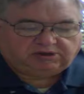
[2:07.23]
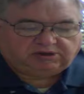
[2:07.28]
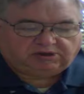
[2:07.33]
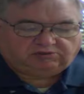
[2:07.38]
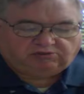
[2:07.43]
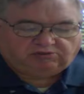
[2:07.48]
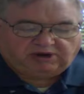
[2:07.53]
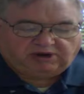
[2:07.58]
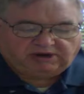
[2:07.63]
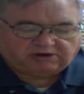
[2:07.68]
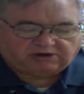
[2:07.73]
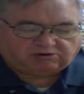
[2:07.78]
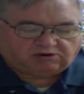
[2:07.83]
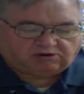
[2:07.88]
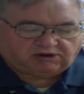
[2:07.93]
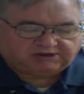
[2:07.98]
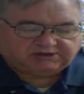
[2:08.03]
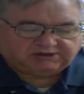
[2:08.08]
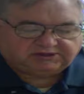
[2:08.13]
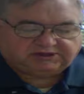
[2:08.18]
ran
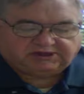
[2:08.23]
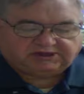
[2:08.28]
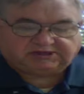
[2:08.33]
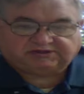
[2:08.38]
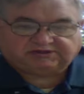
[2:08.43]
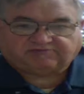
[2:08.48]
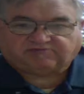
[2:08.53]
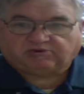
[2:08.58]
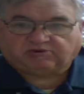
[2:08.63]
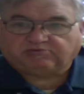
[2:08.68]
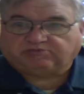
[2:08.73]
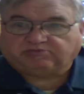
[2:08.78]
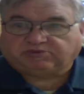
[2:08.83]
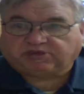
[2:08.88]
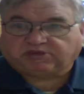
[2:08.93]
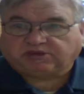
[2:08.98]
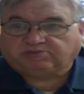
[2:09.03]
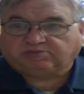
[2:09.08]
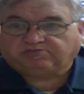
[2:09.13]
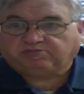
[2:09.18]
across this from
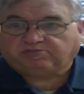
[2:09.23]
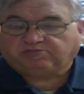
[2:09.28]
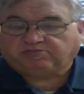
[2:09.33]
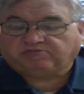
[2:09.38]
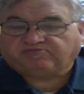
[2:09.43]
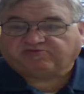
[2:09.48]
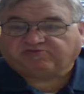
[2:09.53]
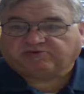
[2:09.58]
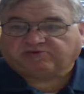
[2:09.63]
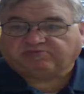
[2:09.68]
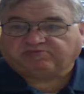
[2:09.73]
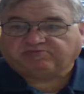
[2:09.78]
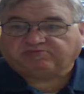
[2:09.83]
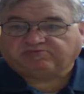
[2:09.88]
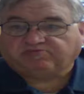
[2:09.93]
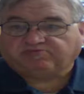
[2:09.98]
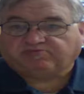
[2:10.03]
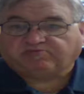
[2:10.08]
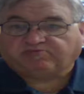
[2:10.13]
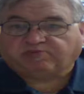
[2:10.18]

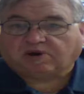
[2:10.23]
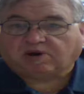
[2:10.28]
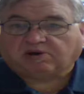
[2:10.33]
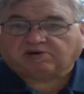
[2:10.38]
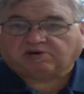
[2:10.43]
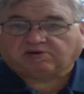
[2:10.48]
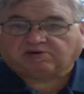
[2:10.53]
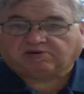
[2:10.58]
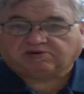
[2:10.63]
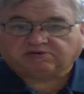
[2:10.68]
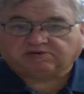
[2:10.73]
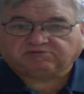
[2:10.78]
Paul